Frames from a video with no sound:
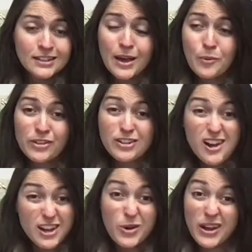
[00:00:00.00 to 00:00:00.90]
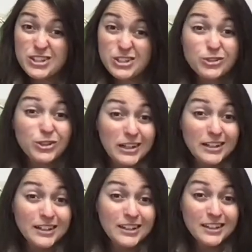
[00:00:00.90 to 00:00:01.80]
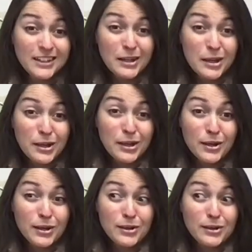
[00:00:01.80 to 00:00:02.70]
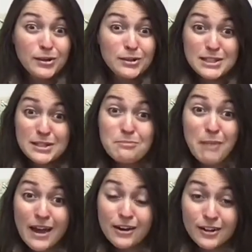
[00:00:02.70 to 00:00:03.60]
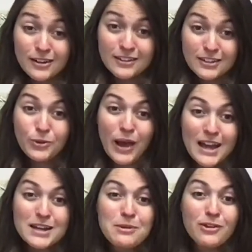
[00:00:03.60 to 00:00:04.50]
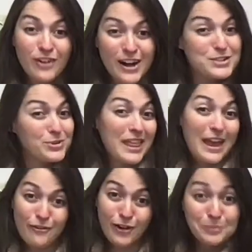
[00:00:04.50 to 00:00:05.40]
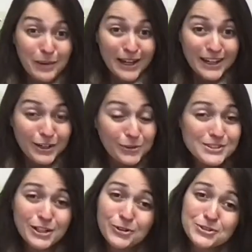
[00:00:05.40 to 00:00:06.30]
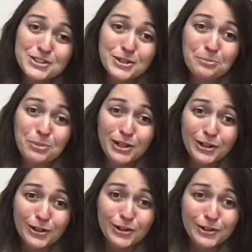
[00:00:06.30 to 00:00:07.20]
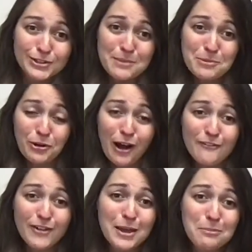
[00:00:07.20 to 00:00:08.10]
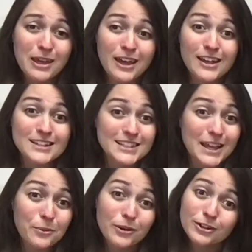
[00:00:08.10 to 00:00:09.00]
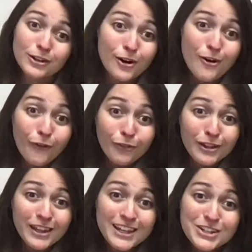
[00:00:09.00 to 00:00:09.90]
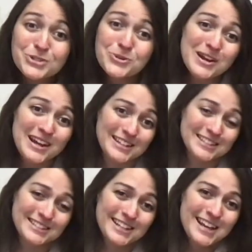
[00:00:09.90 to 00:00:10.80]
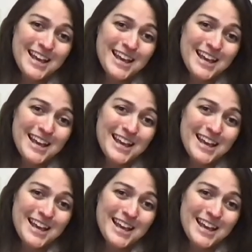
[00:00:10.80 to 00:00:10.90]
that whether or not you had children didn't matter. You had to be friends with everybody who was close to your peer or demographic because they were your only choice.